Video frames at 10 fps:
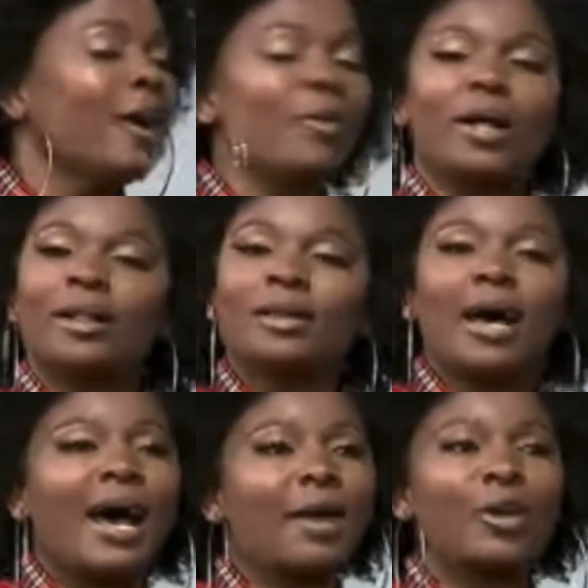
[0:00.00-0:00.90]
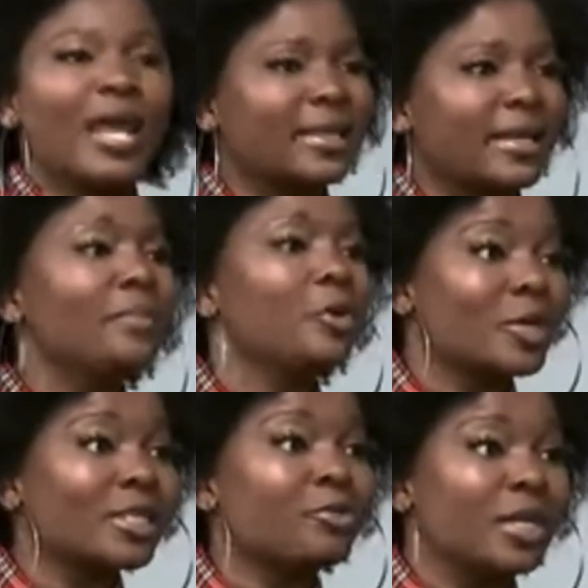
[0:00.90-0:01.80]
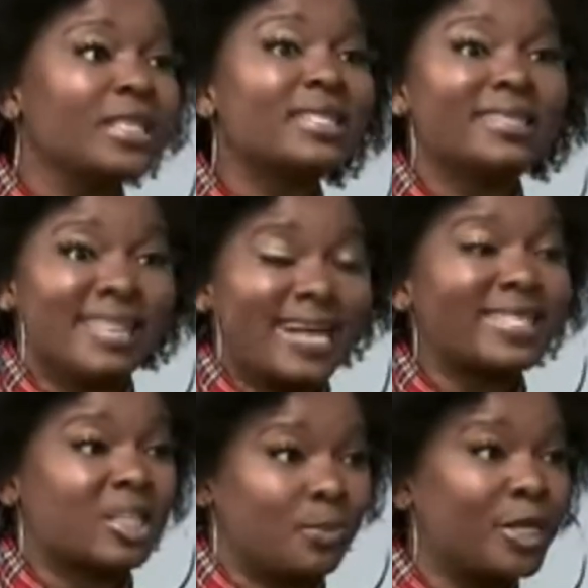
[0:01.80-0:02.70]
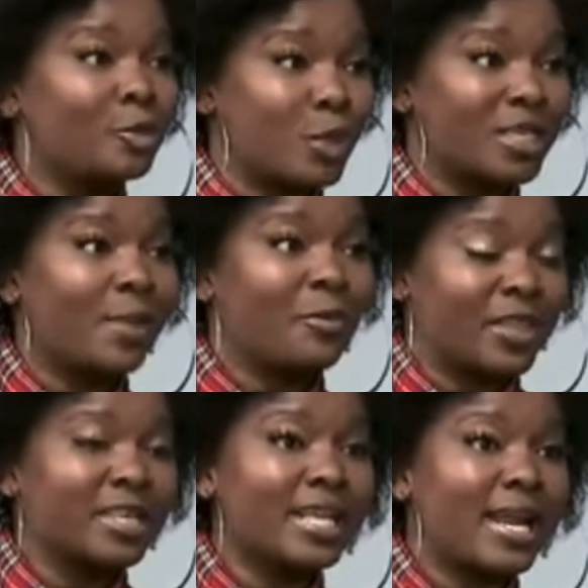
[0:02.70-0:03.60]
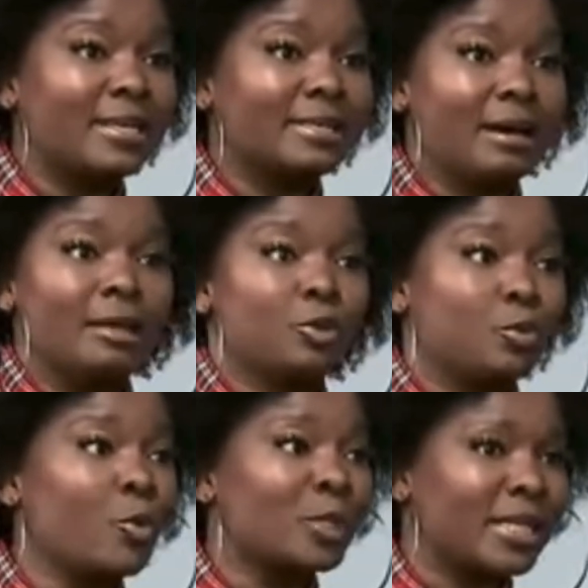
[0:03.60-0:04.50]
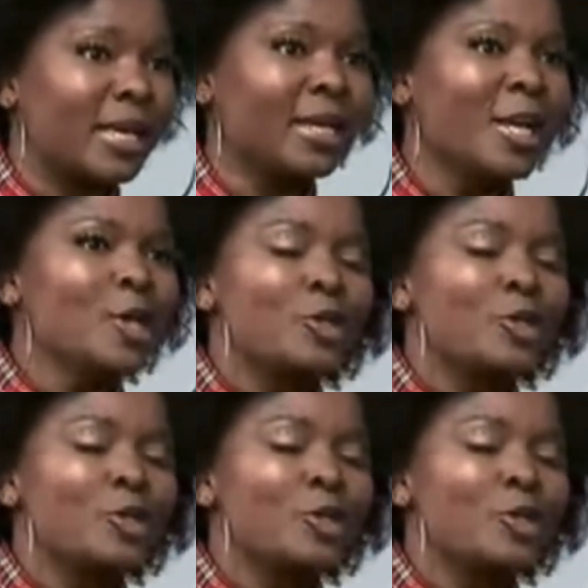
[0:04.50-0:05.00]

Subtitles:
well, I don't like the name, because it really does speak to the type of things that I do or say.